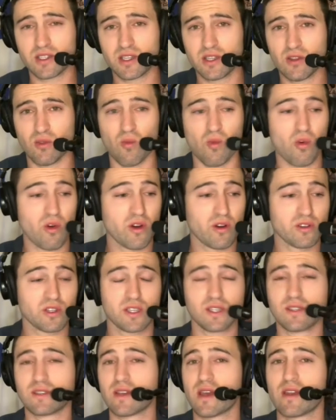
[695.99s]
The Warriors can
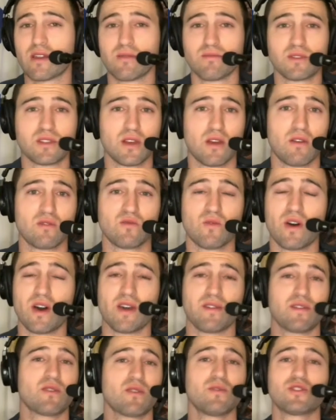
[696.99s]
say to themselves, well, I
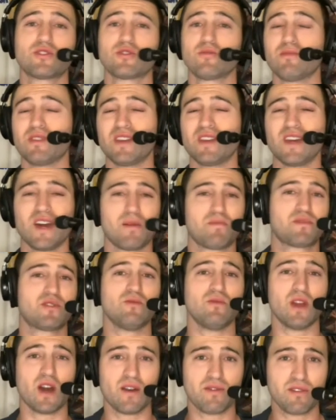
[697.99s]
think we should be up
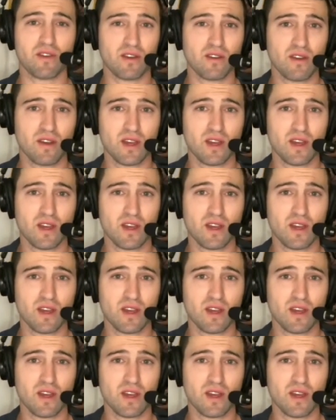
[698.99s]
2-0,